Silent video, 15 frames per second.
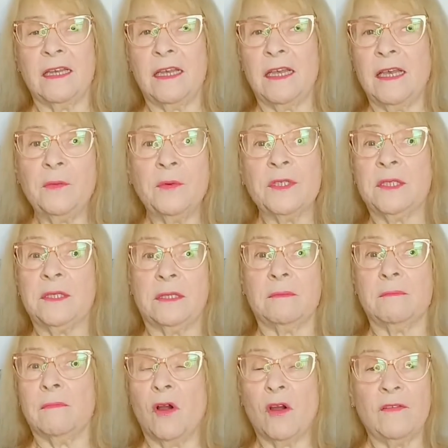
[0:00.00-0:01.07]
it was
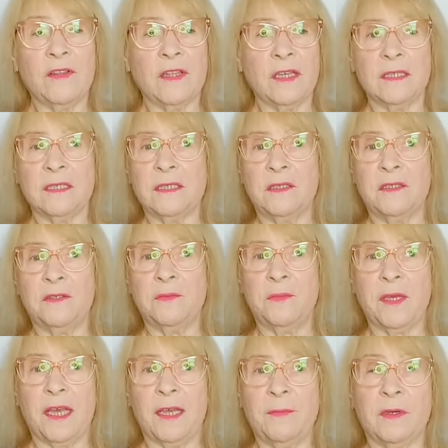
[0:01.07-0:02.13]
marvelous to
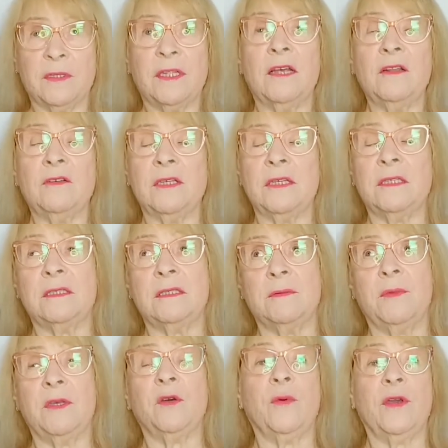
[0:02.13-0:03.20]
be able, not only to
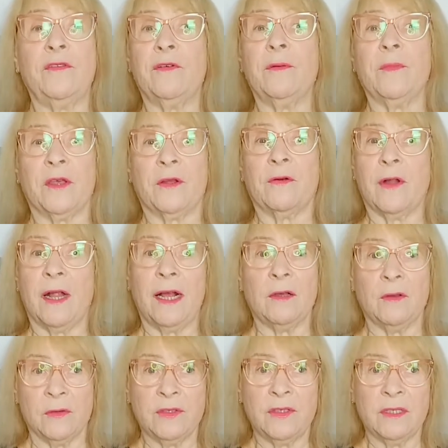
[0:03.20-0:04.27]
be away from the
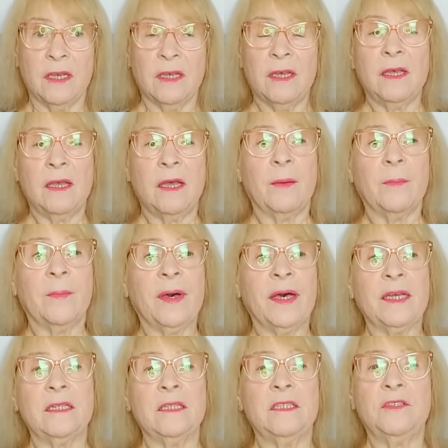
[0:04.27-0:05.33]
crowds,
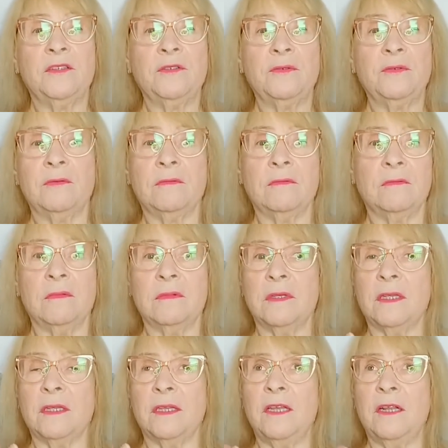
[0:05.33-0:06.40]
but to,
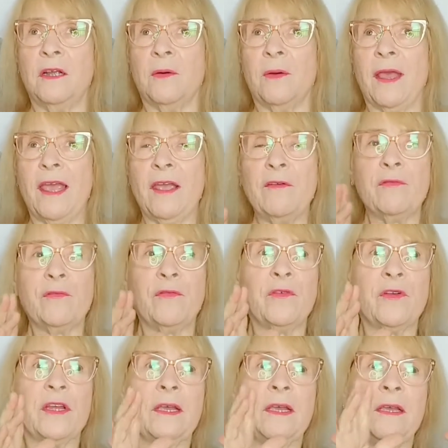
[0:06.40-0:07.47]
you know,
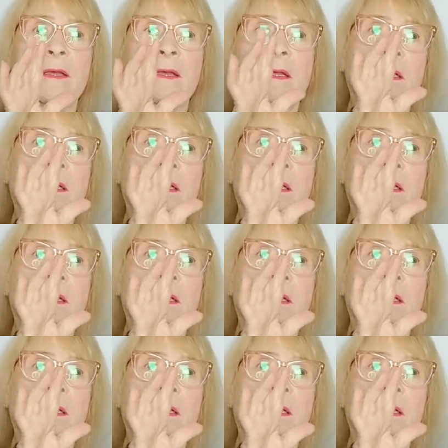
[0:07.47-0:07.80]
every